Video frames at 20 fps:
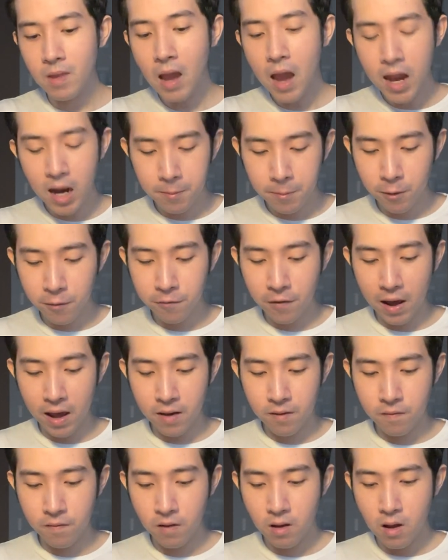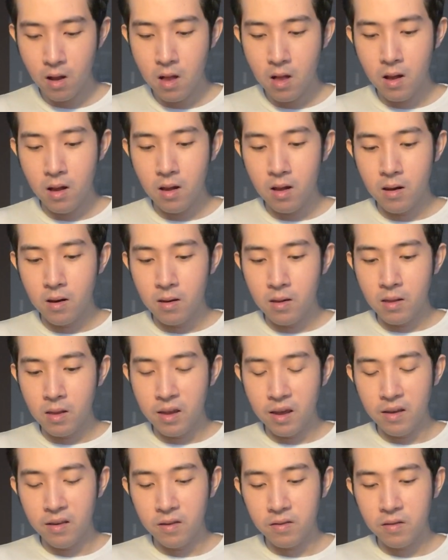And number 5
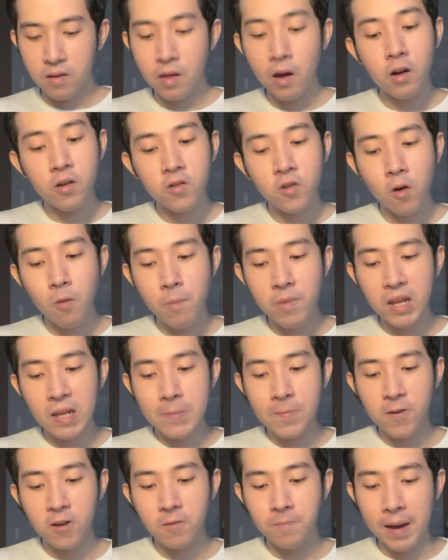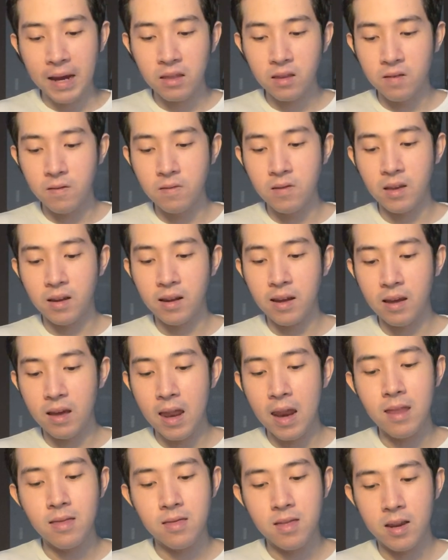is there are so many perspectives,
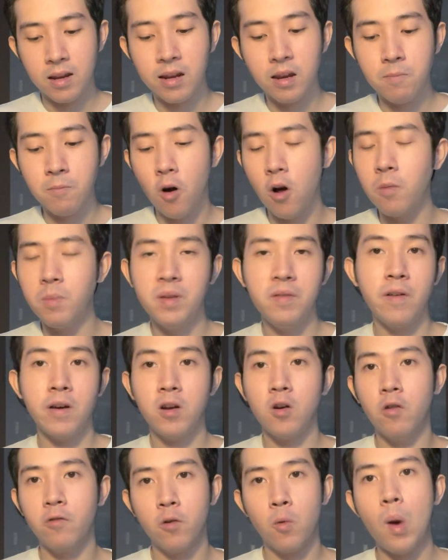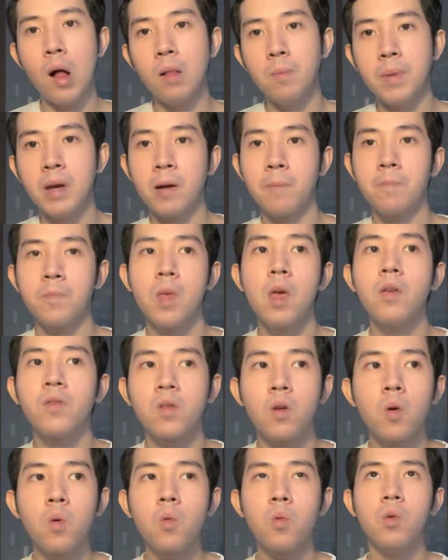and it can all be very overwhelming.
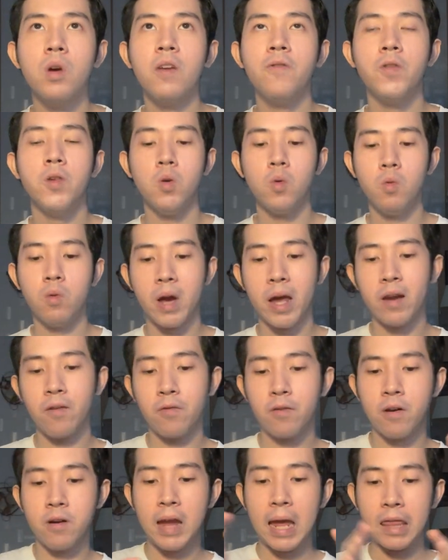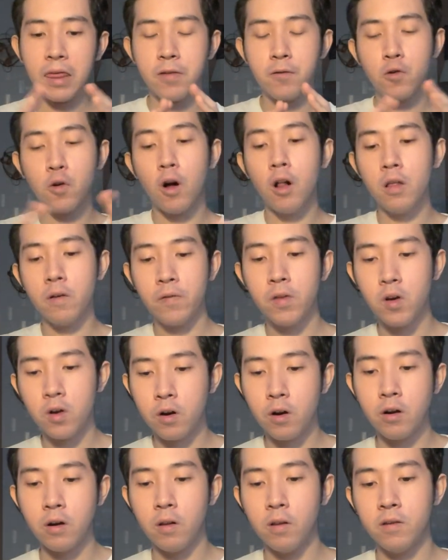So if you kind of get through all of the
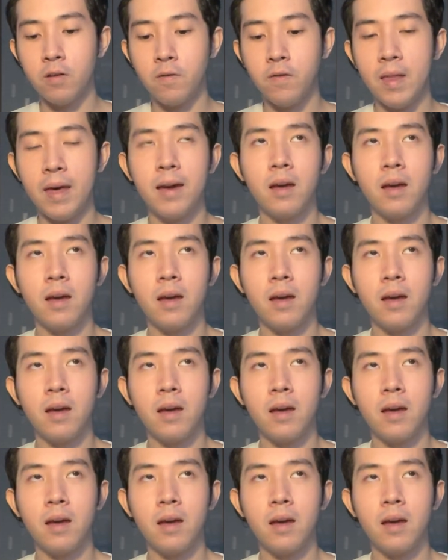hurdles of